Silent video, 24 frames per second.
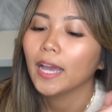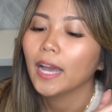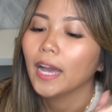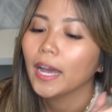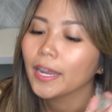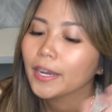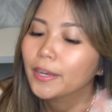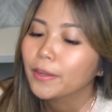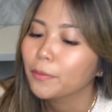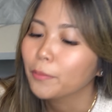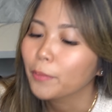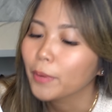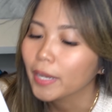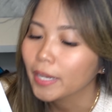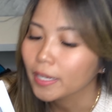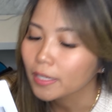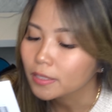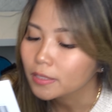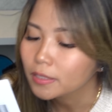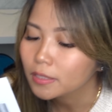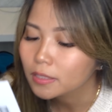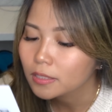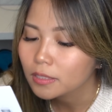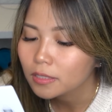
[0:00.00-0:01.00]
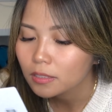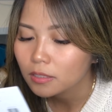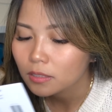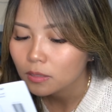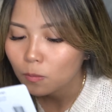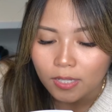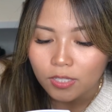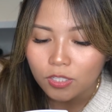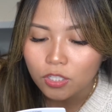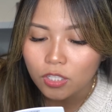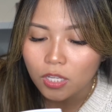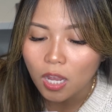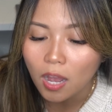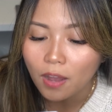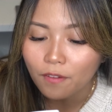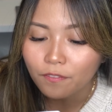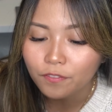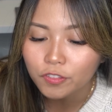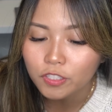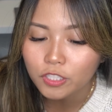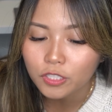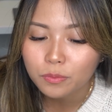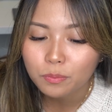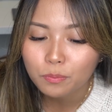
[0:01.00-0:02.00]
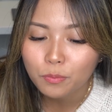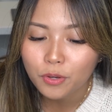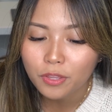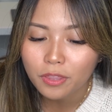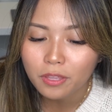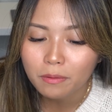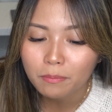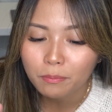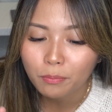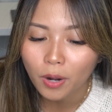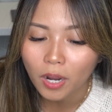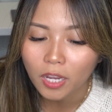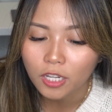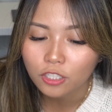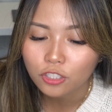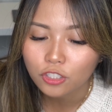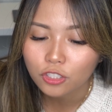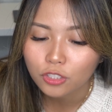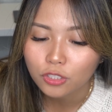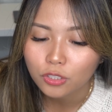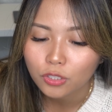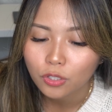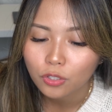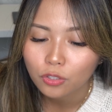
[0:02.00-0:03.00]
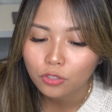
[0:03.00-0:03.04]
Anyways, soft smoothing brush.